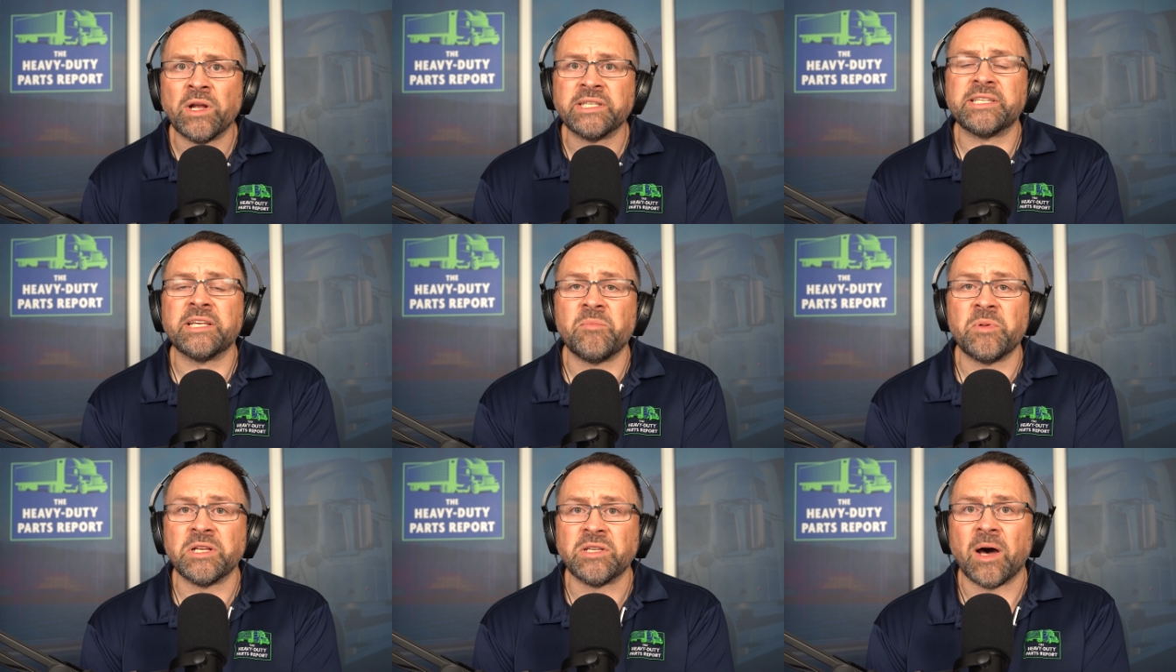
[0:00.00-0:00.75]
ones that
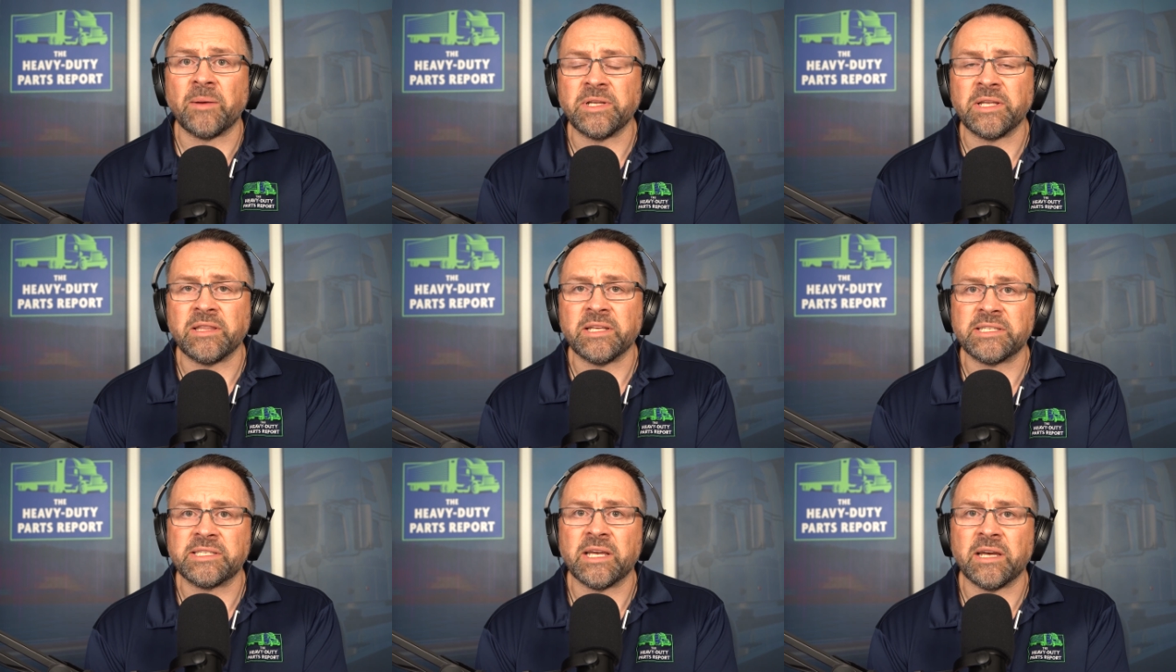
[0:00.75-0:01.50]
have been adopting
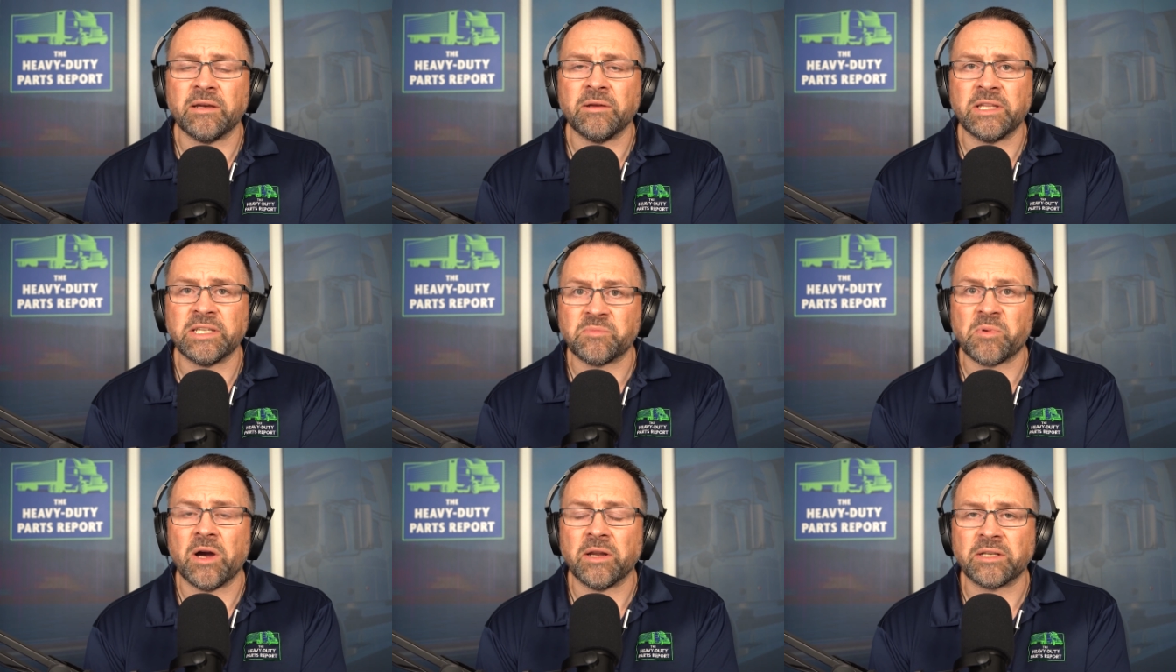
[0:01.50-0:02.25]
this uh,
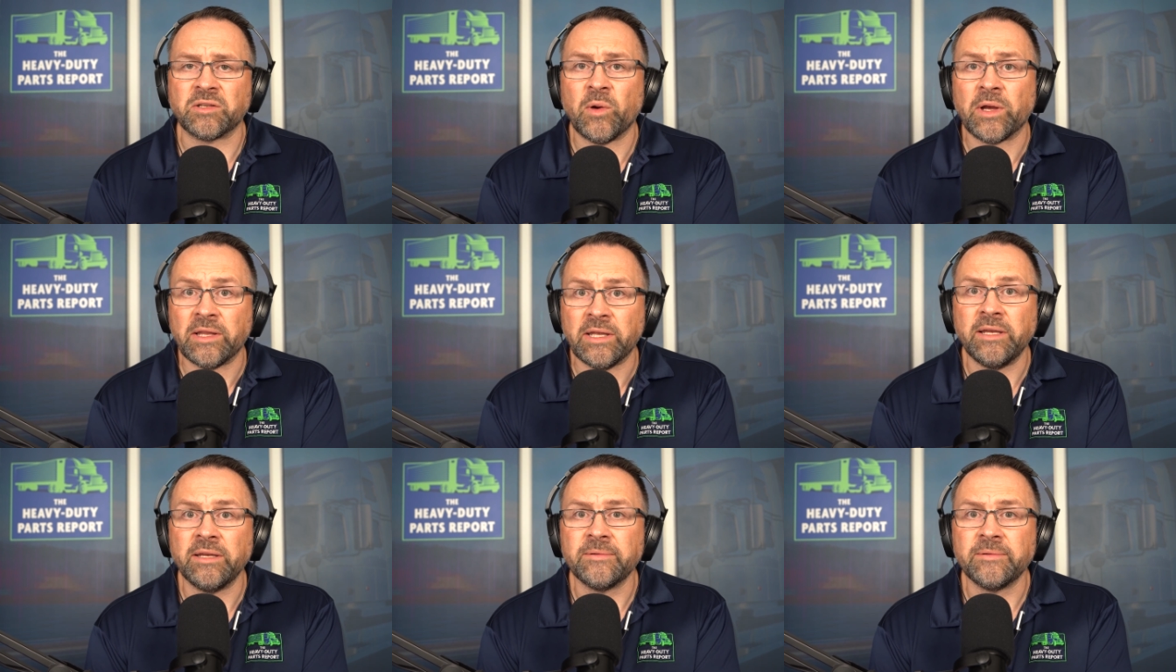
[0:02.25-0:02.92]
this product quickly?